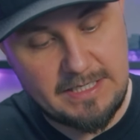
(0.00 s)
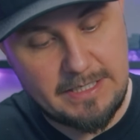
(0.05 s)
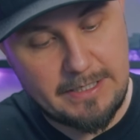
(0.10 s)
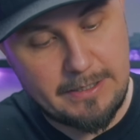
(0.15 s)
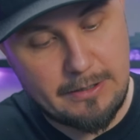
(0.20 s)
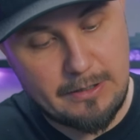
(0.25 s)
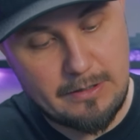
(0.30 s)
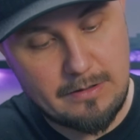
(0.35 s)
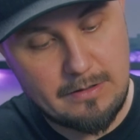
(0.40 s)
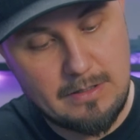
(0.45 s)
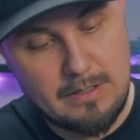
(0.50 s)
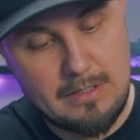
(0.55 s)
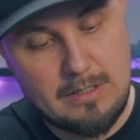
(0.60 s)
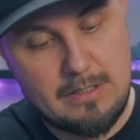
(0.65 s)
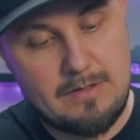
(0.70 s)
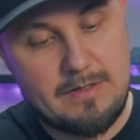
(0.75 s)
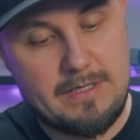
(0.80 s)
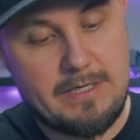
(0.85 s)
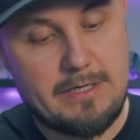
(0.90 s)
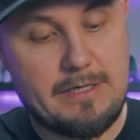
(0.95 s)
here,
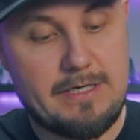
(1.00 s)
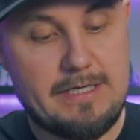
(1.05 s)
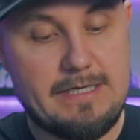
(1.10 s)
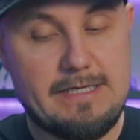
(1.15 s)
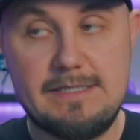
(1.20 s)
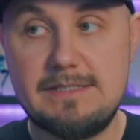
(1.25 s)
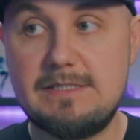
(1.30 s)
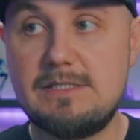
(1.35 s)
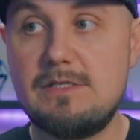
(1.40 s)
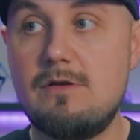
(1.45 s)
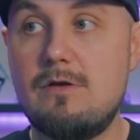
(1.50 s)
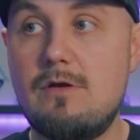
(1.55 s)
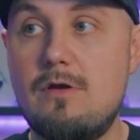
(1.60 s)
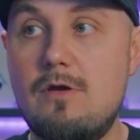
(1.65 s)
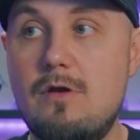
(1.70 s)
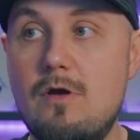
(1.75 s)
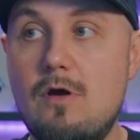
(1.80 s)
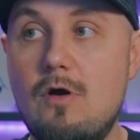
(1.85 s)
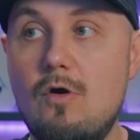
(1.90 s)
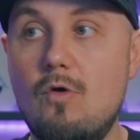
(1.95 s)
there is
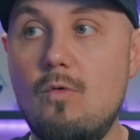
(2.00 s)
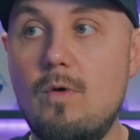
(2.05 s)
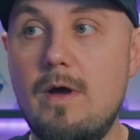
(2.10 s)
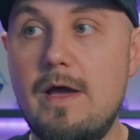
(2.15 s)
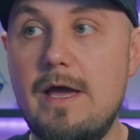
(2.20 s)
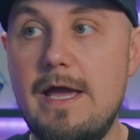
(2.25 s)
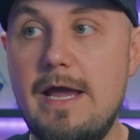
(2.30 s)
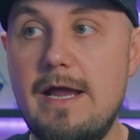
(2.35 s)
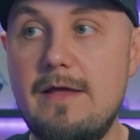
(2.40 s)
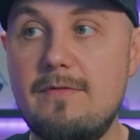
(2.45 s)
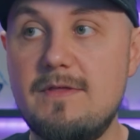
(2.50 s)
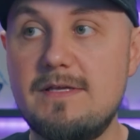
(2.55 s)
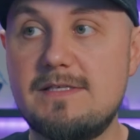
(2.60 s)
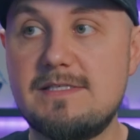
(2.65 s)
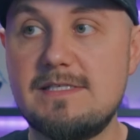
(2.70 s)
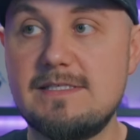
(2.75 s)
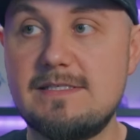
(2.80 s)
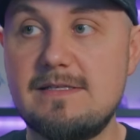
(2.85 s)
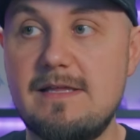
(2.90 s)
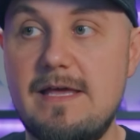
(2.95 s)
no way this
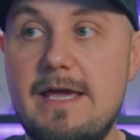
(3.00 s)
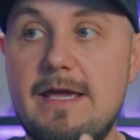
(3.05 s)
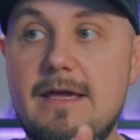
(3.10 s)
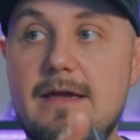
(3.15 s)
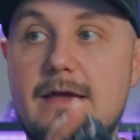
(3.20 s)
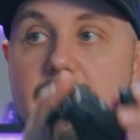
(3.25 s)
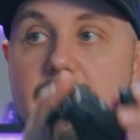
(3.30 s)
is like